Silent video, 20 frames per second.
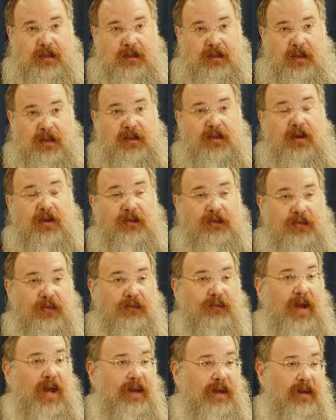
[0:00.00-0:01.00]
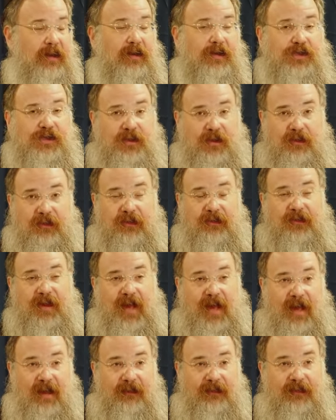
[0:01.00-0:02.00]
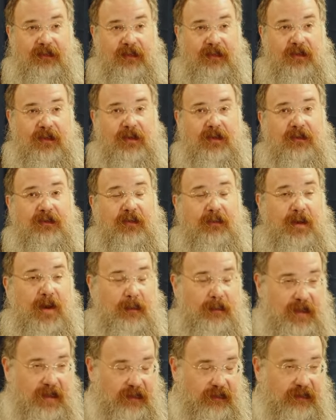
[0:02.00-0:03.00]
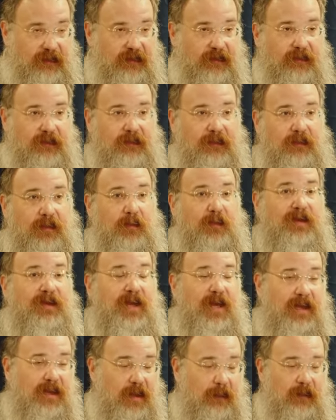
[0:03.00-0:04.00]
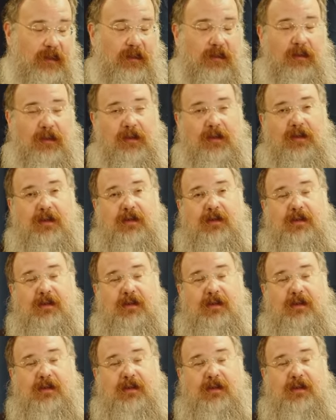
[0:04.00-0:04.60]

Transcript: that those who ride on our shoulders have from our mitzvahs when we take them along.